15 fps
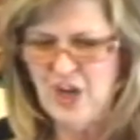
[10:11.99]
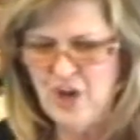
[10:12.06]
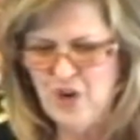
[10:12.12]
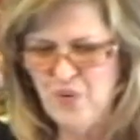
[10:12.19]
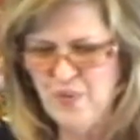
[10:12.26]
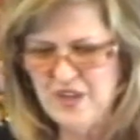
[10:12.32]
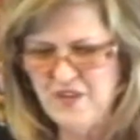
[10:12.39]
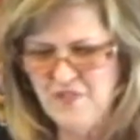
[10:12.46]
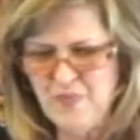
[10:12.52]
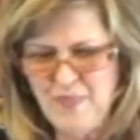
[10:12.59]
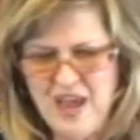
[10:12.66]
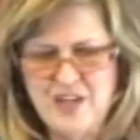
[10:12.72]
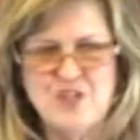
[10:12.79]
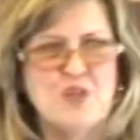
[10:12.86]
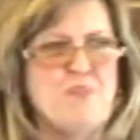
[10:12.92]
Who would have
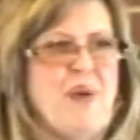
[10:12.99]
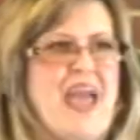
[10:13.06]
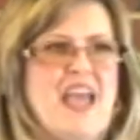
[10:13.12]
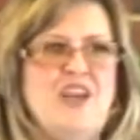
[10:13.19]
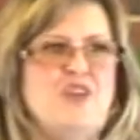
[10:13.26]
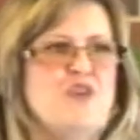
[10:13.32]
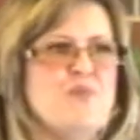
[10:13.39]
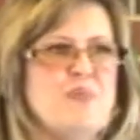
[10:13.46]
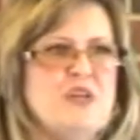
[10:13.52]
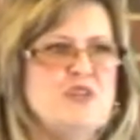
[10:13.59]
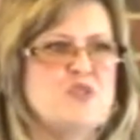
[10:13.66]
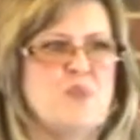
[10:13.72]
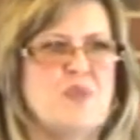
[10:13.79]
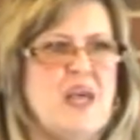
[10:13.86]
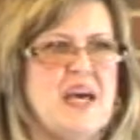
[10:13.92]
imagined paying your
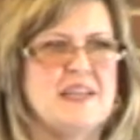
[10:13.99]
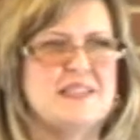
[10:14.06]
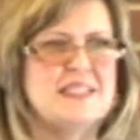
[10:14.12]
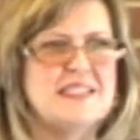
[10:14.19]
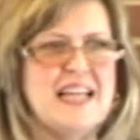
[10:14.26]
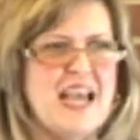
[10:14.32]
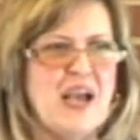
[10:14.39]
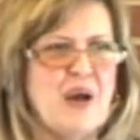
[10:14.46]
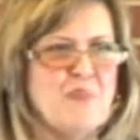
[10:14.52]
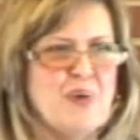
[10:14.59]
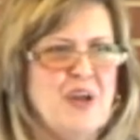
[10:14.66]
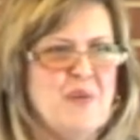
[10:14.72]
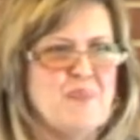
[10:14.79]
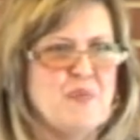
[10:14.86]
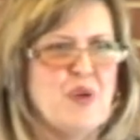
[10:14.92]
bills without a stamp
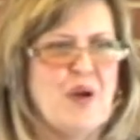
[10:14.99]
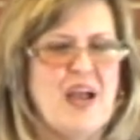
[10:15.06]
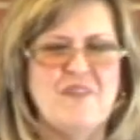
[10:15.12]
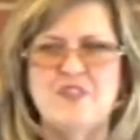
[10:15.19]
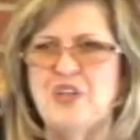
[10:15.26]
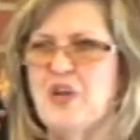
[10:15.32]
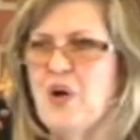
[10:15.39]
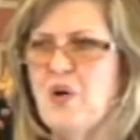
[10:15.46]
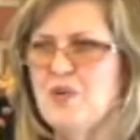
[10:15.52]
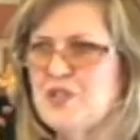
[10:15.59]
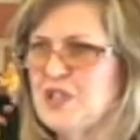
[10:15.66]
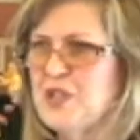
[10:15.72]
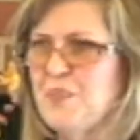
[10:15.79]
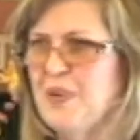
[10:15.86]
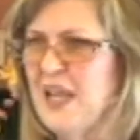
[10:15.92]
or having to go
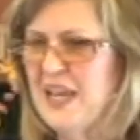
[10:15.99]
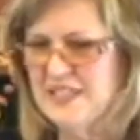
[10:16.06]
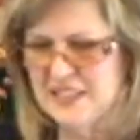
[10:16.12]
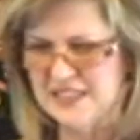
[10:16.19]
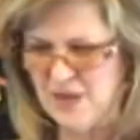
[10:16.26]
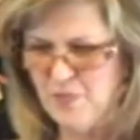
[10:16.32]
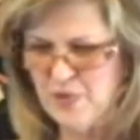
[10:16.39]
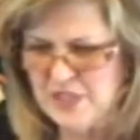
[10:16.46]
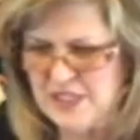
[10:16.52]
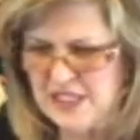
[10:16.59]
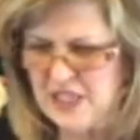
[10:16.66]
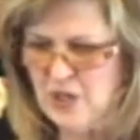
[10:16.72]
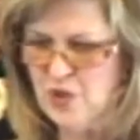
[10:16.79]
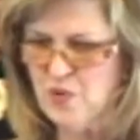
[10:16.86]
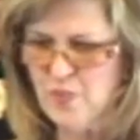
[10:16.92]
to the place? Someone
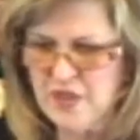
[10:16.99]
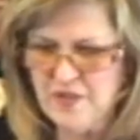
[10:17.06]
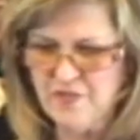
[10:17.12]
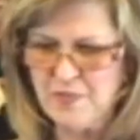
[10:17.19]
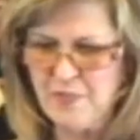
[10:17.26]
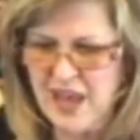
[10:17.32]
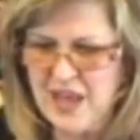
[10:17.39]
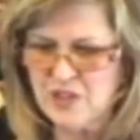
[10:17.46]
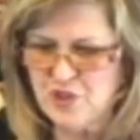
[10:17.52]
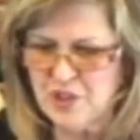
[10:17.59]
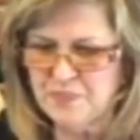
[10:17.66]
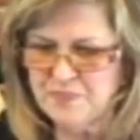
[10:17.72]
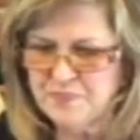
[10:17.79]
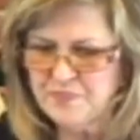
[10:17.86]
did. Who would have imagined